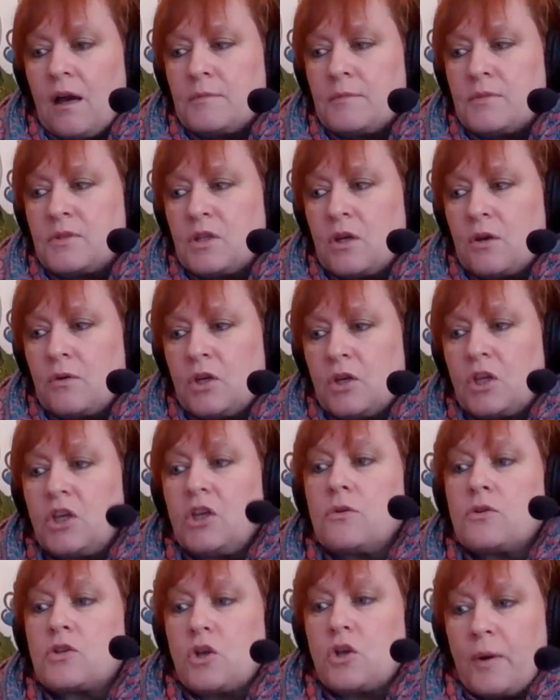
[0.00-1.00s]
So
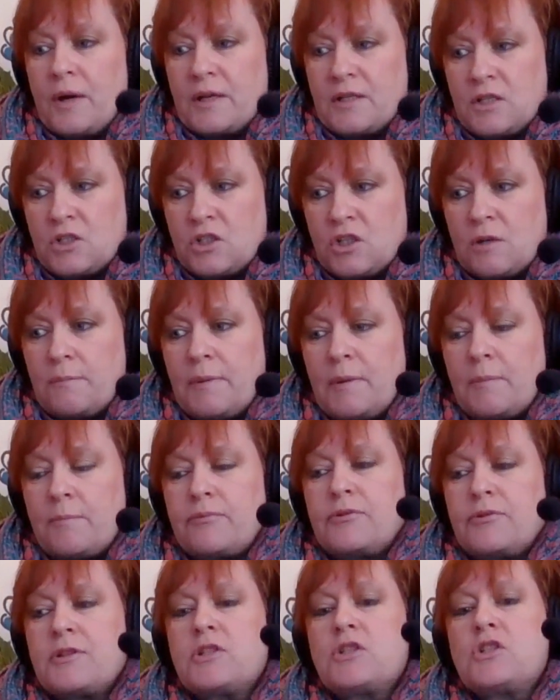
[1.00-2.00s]
huge question, but
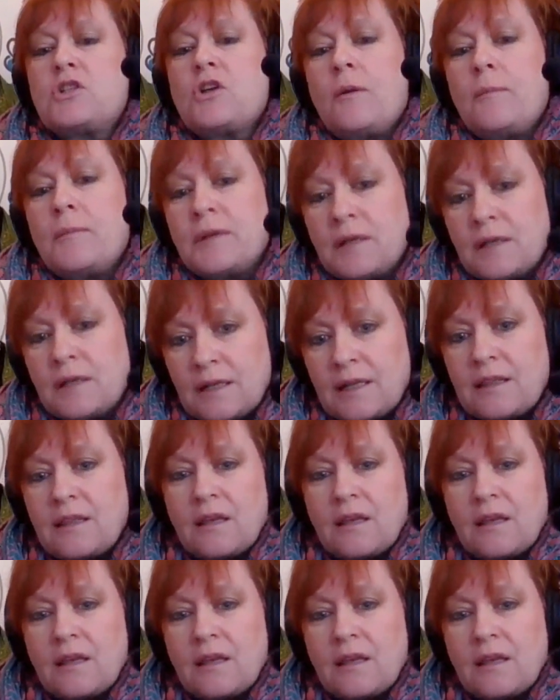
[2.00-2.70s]
predominantly